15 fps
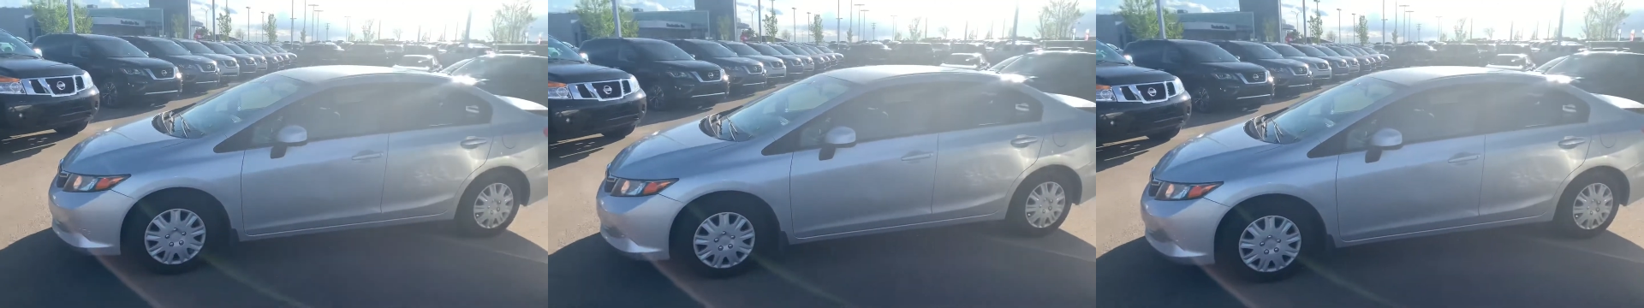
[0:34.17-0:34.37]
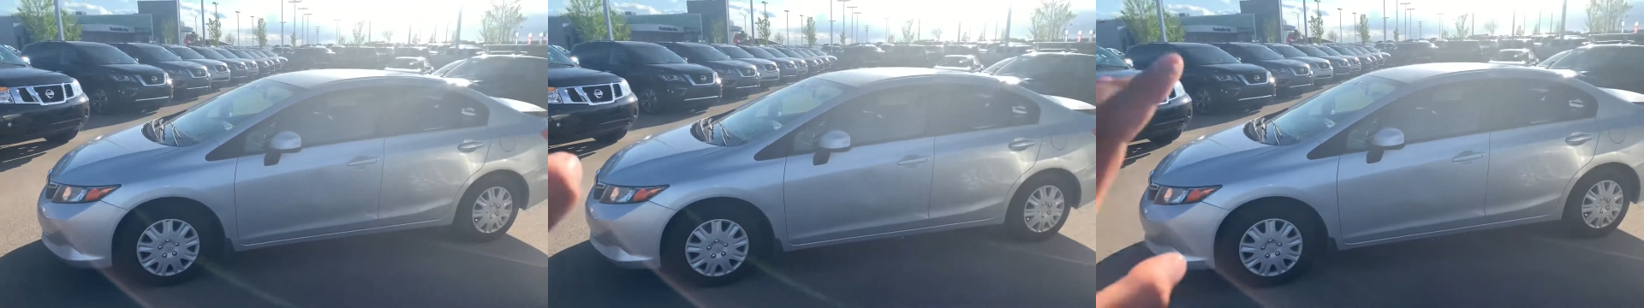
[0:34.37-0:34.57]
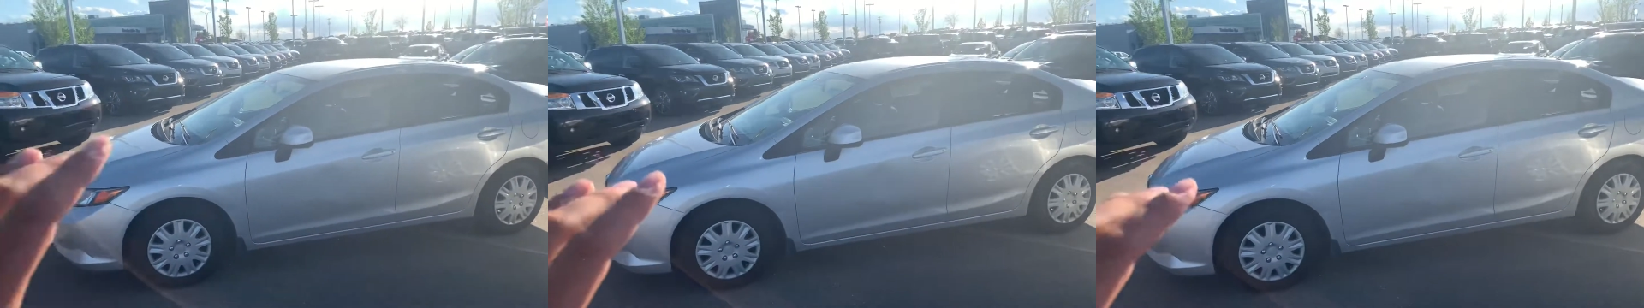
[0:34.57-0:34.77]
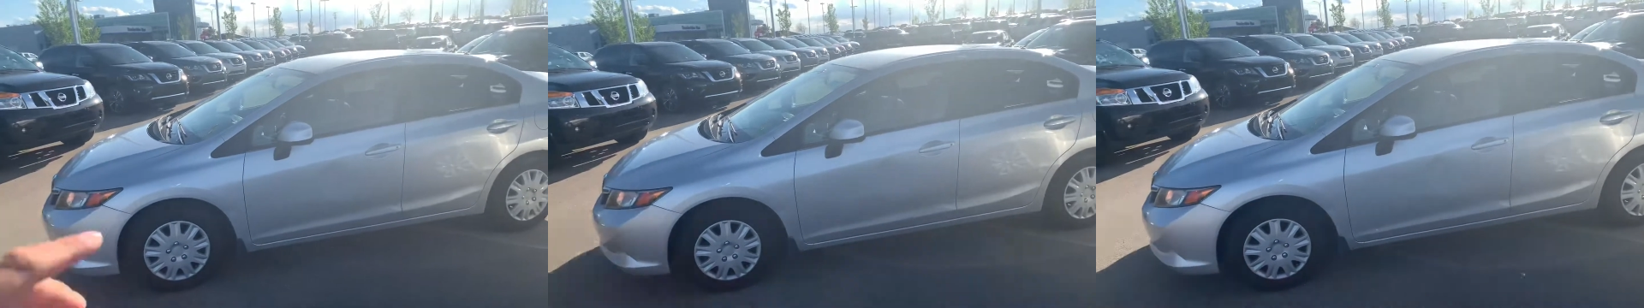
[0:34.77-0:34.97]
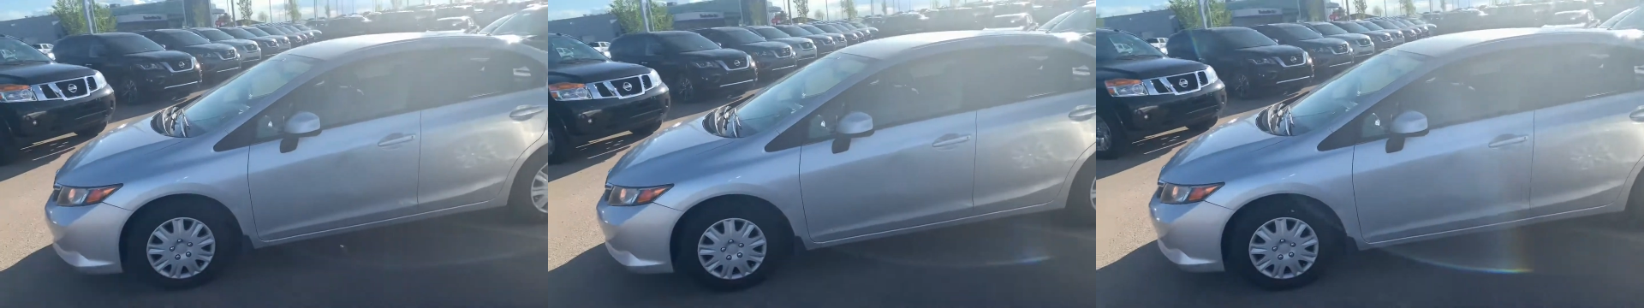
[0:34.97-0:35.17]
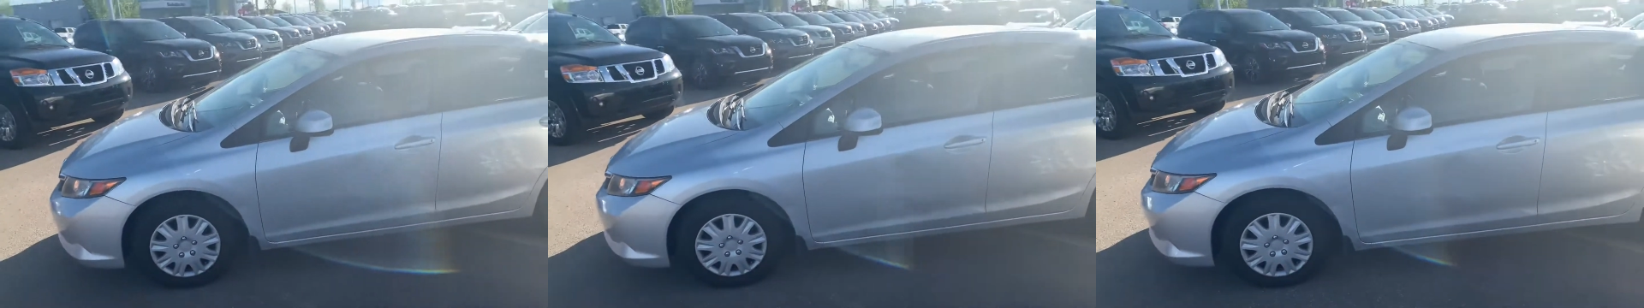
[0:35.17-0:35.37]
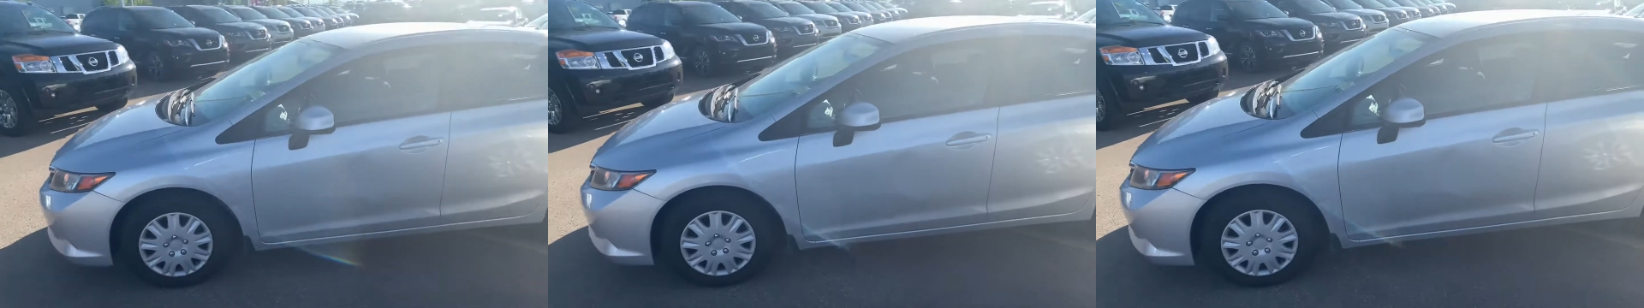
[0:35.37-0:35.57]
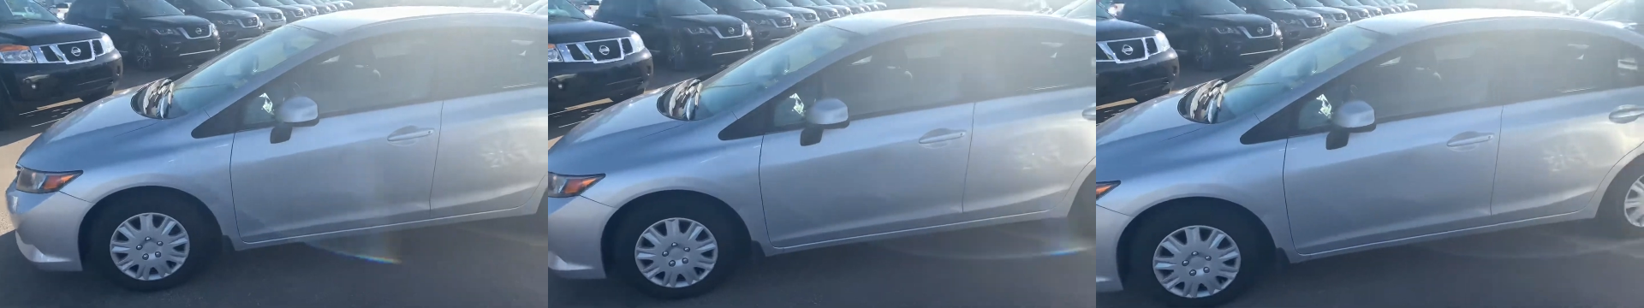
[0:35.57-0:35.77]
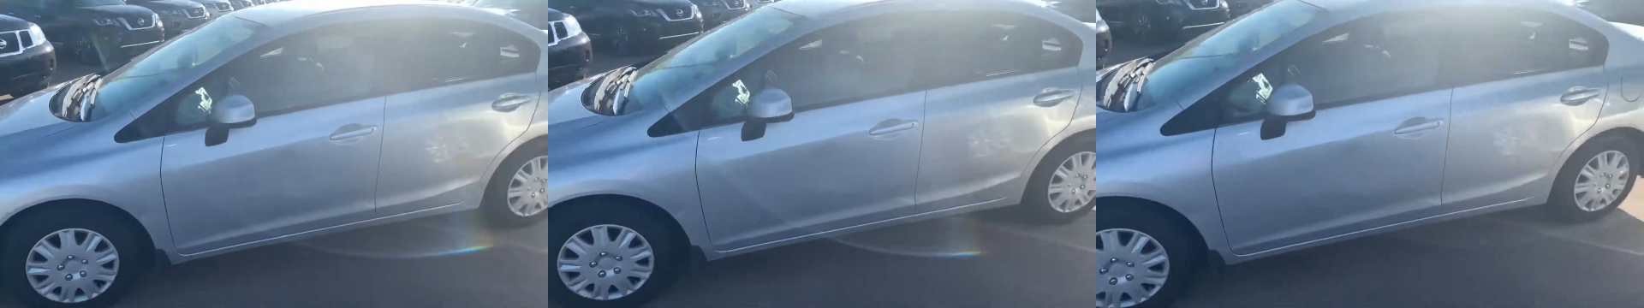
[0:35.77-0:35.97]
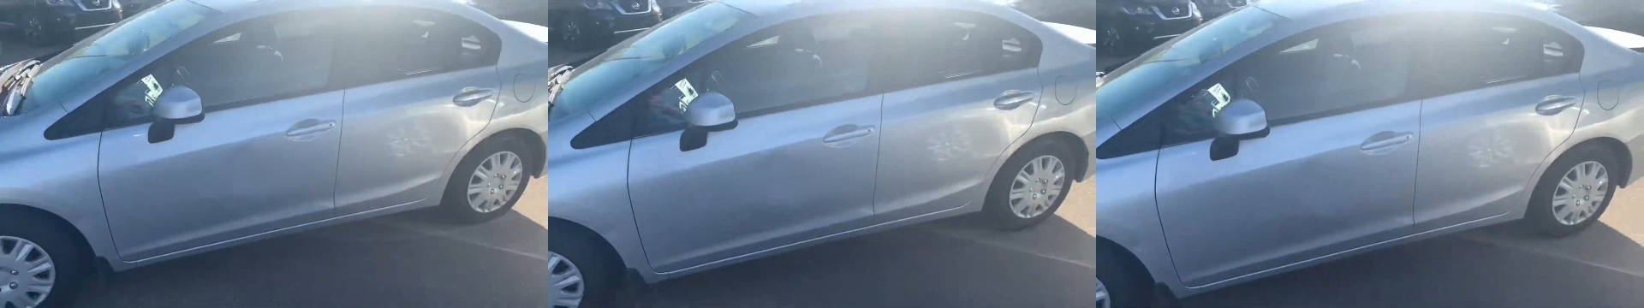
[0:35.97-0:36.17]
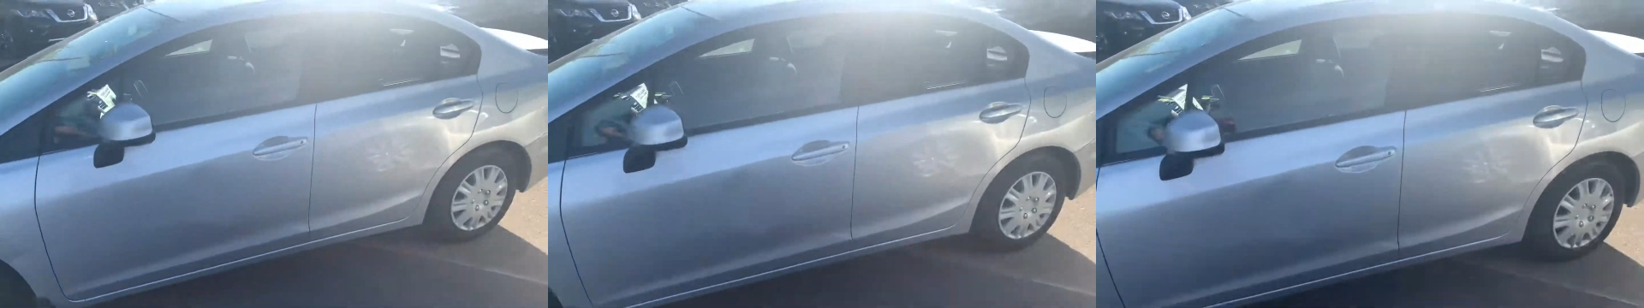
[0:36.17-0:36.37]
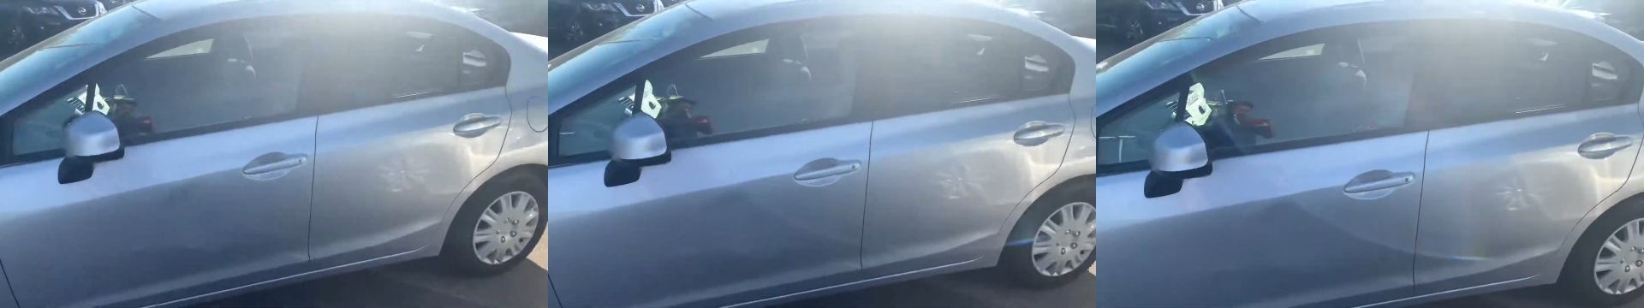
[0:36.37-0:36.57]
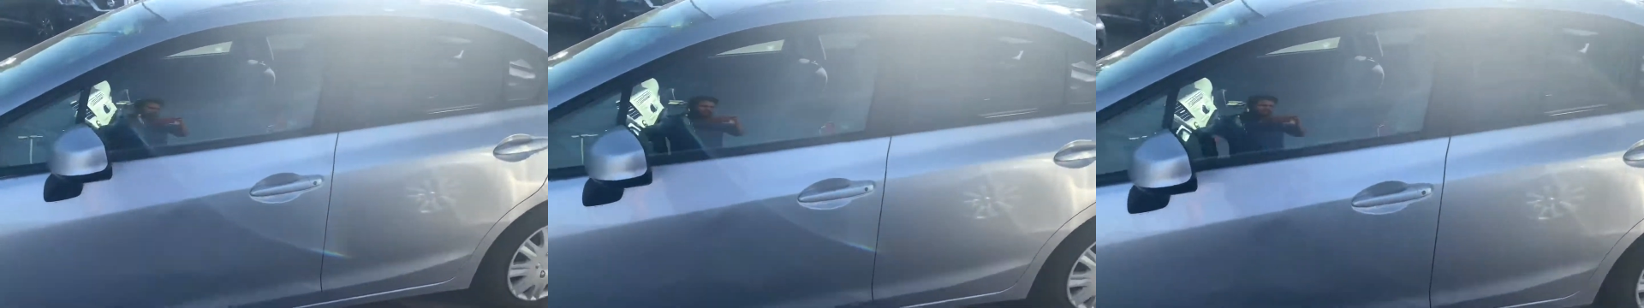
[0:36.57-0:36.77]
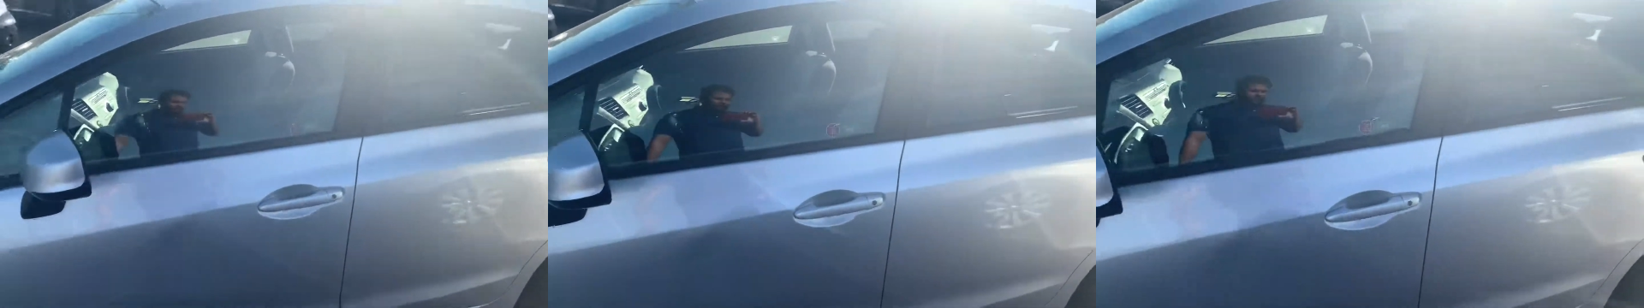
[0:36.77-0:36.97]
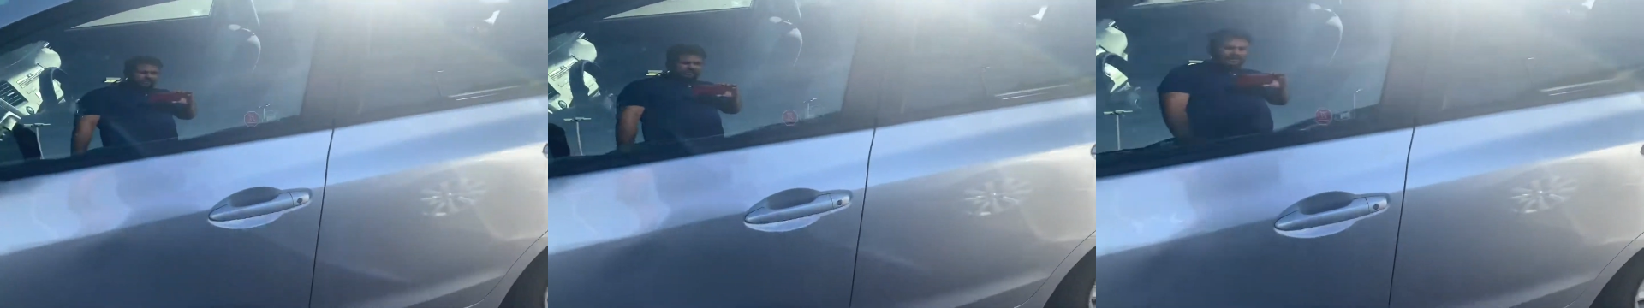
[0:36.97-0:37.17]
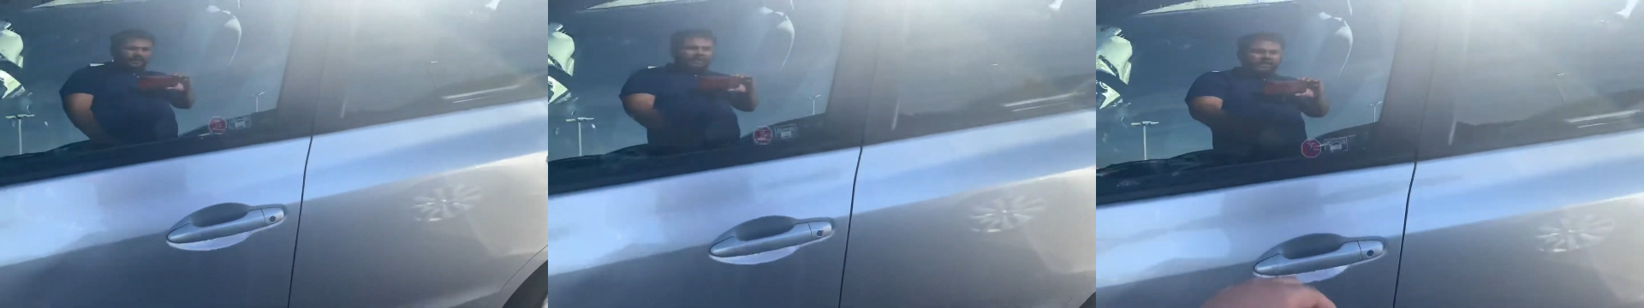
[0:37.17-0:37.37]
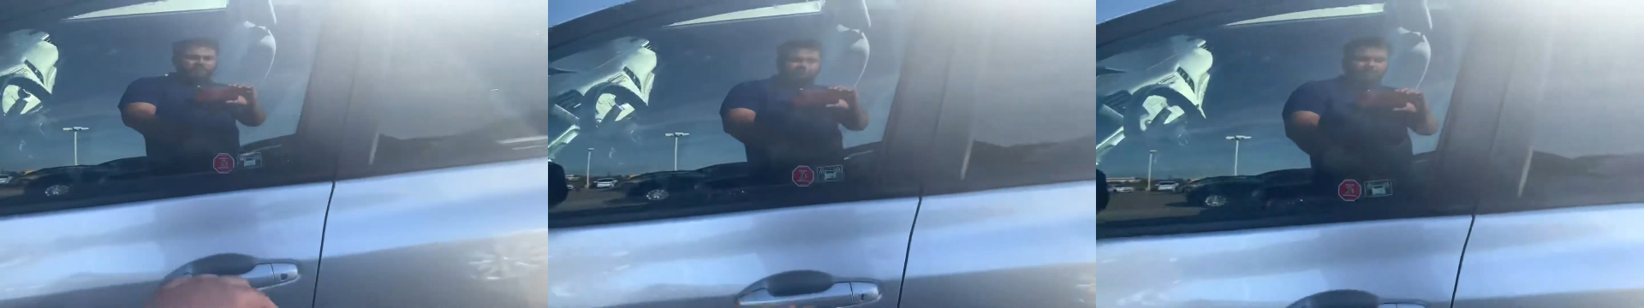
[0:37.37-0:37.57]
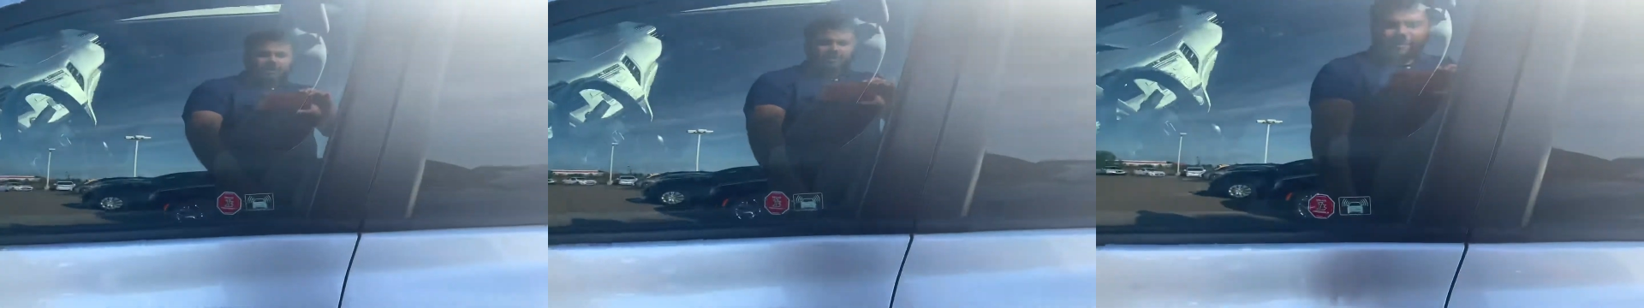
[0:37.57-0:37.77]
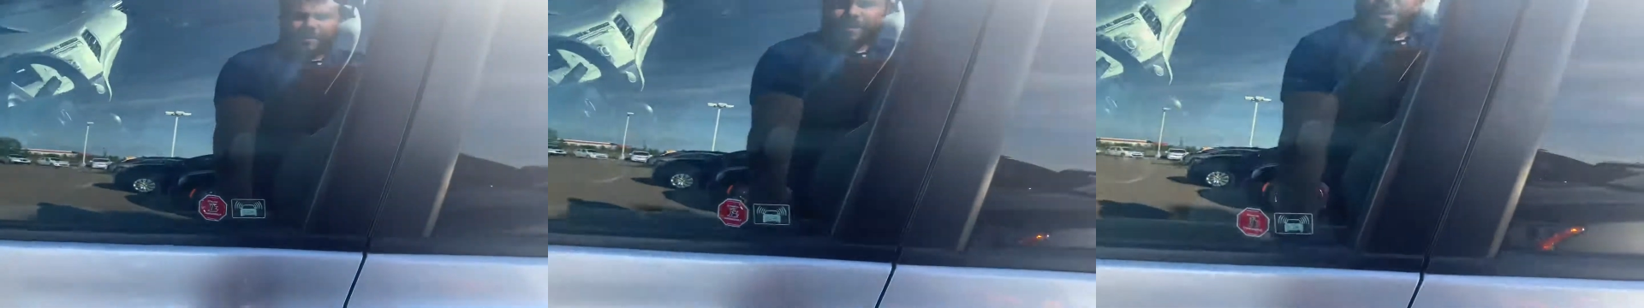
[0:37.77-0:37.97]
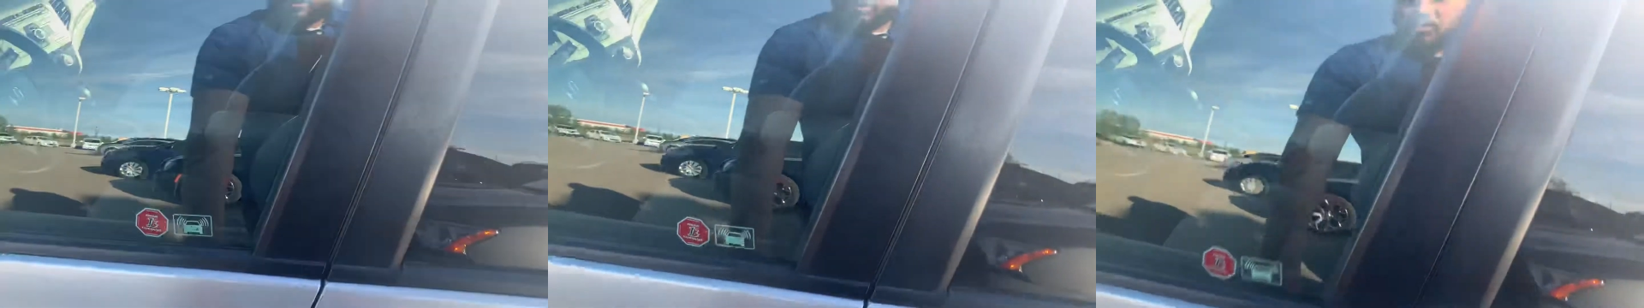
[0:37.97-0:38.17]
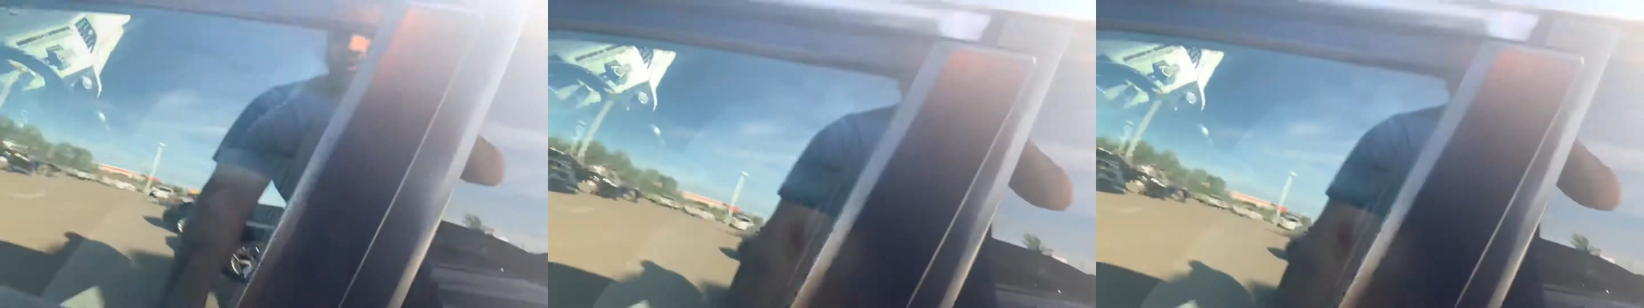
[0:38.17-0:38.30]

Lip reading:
[unreadable: no face in view]